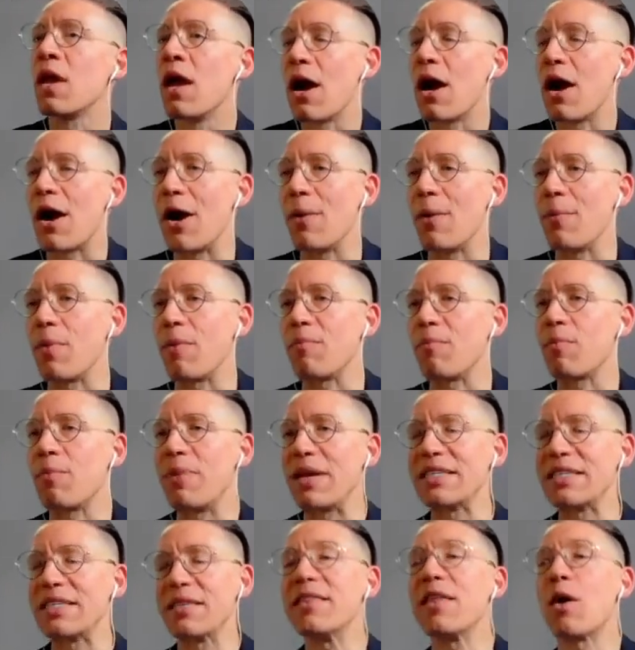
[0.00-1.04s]
Um,
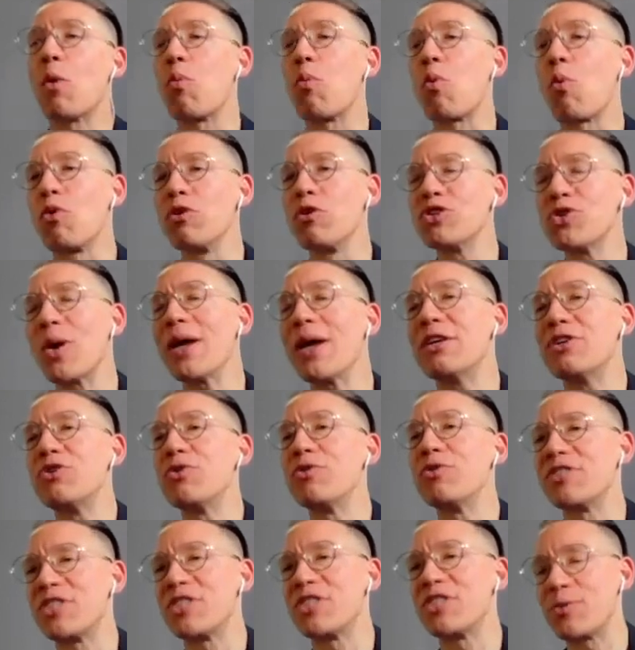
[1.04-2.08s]
because I think that we're trying to do
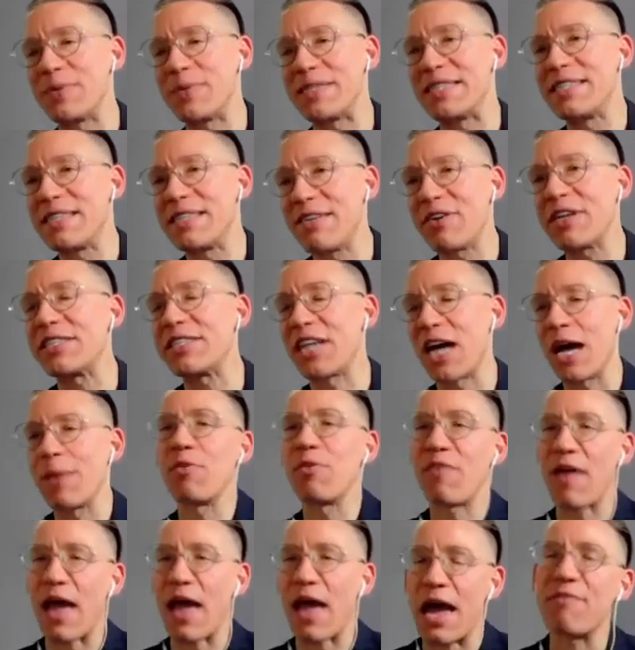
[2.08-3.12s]
a specific type of
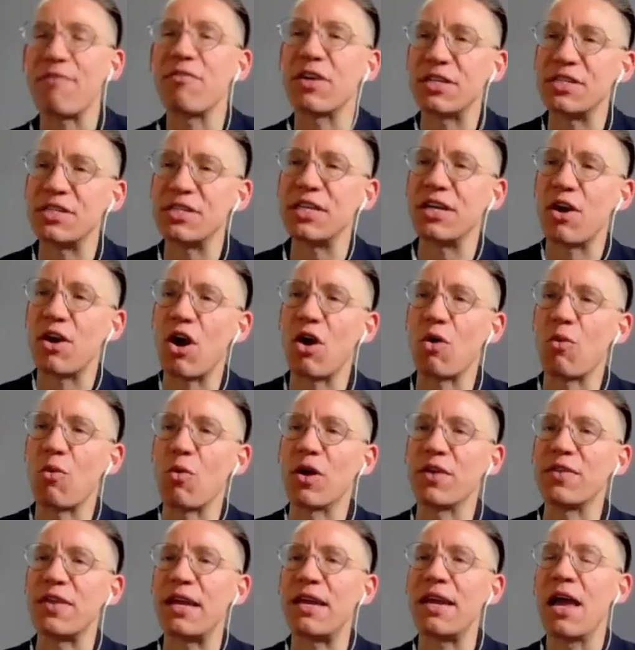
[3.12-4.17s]
advocacy in our
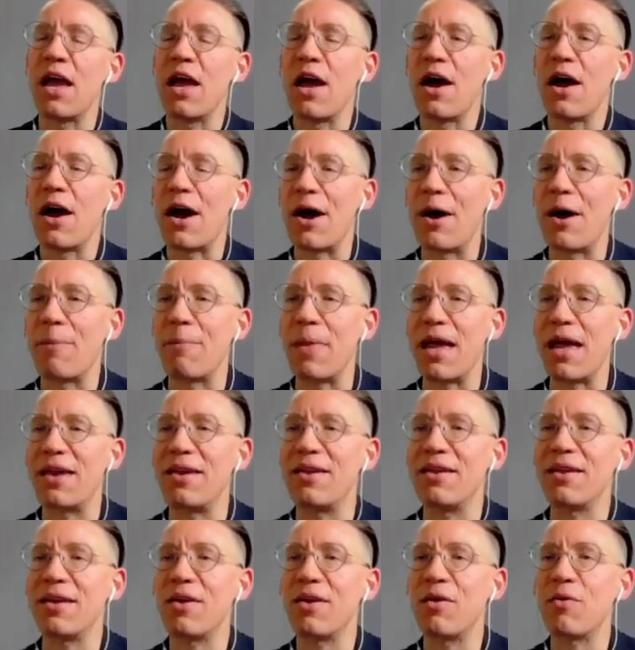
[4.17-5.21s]
work that, um,
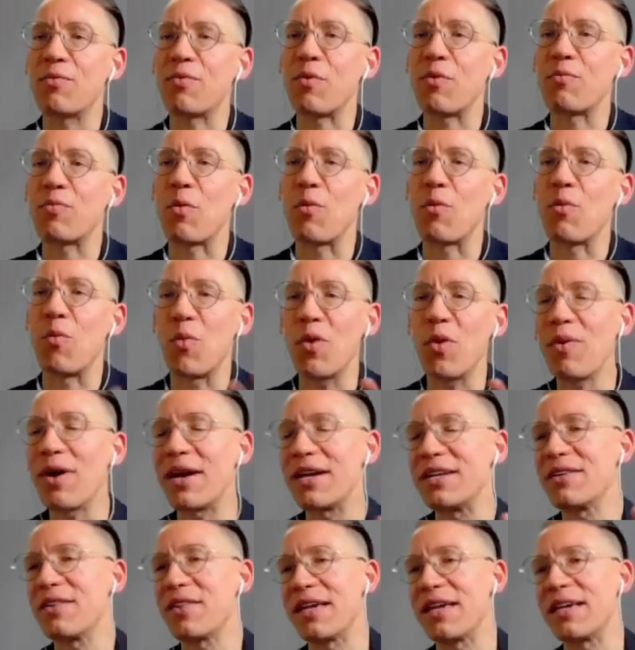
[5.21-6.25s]
and we want
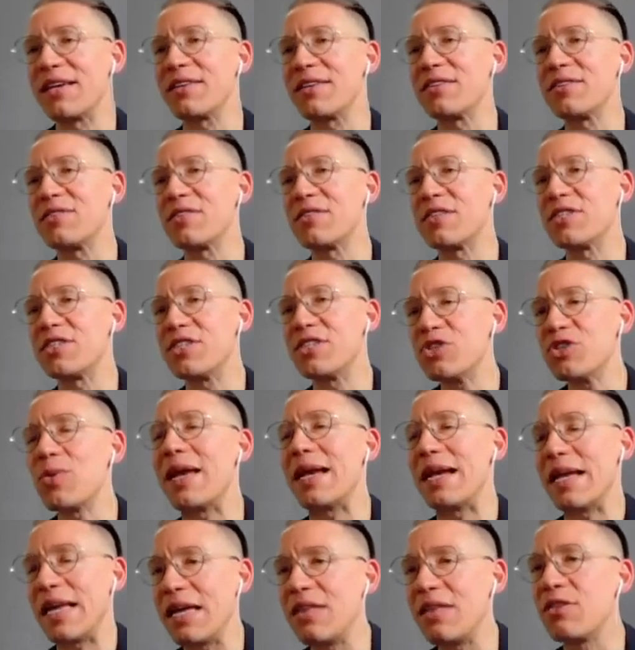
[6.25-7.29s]
to like
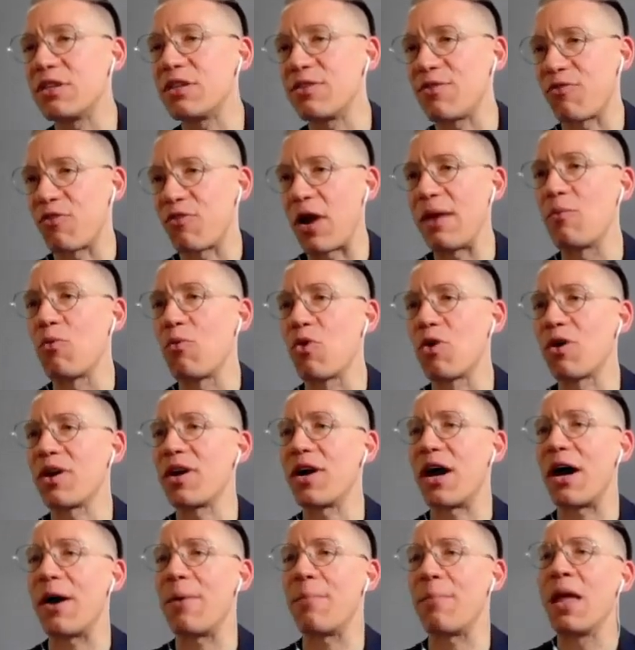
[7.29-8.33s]
situate it in this framework
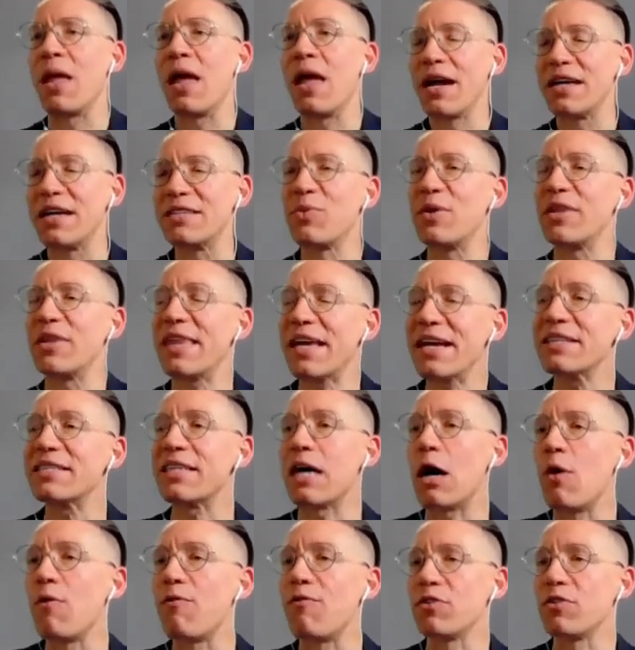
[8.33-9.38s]
because um, we think it's
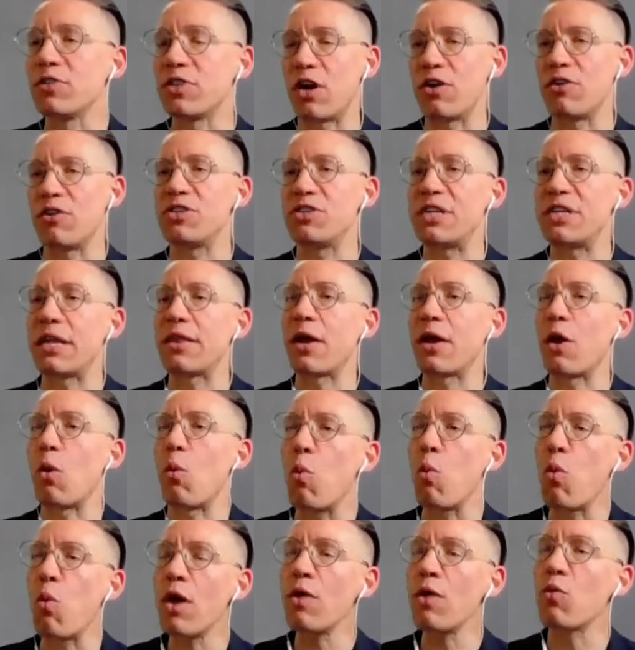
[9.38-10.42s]
helpful to understand like
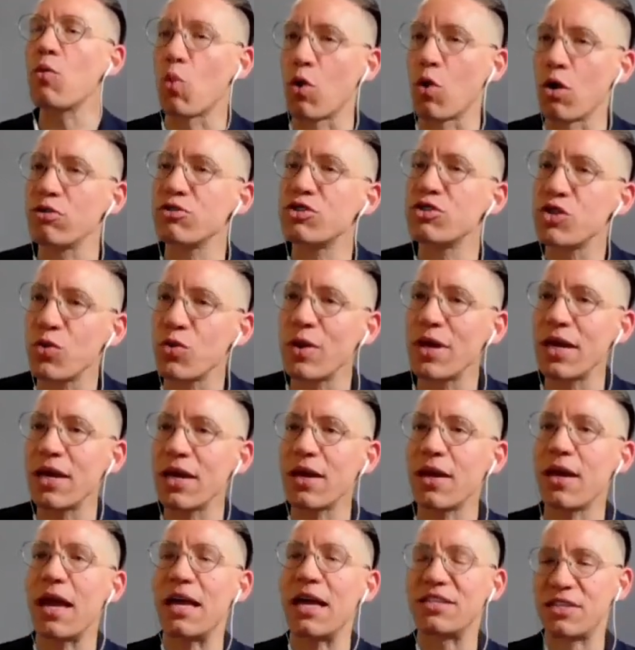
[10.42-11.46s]
what we're
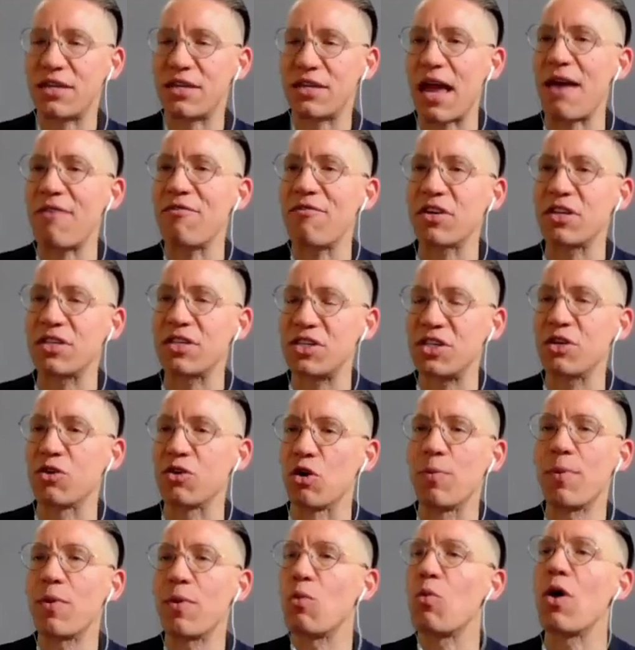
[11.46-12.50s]
doing as an advocacy
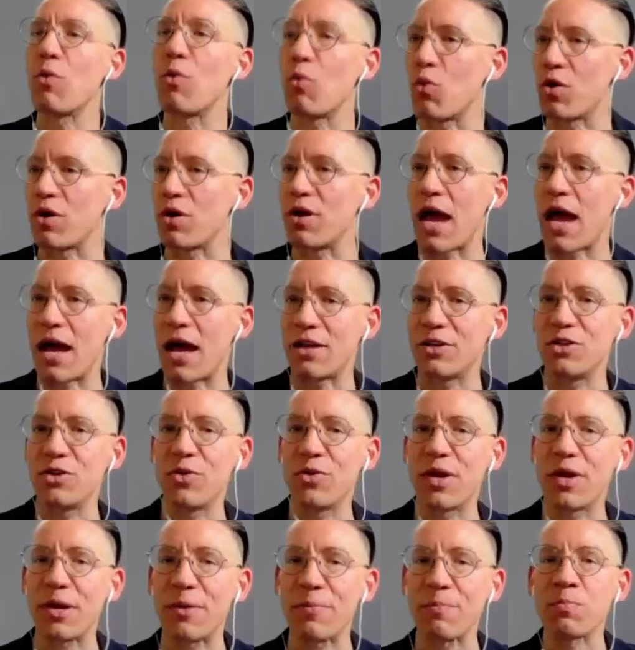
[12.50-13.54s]
group and what we're not
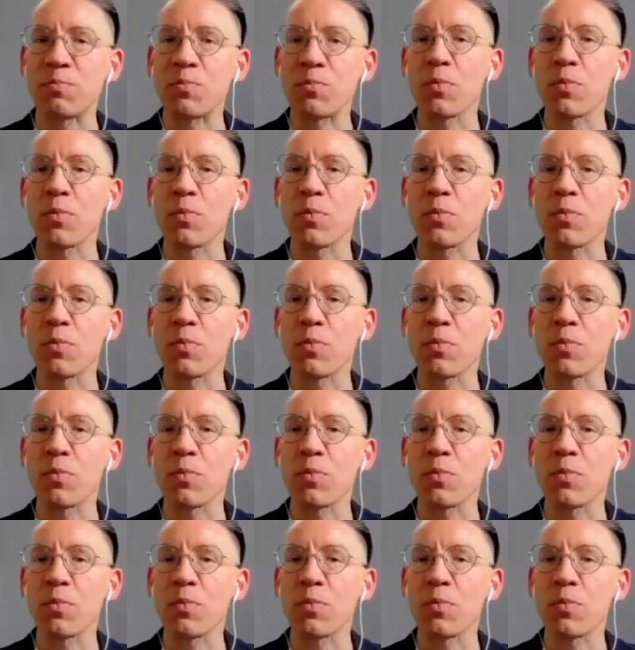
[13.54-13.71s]
doing.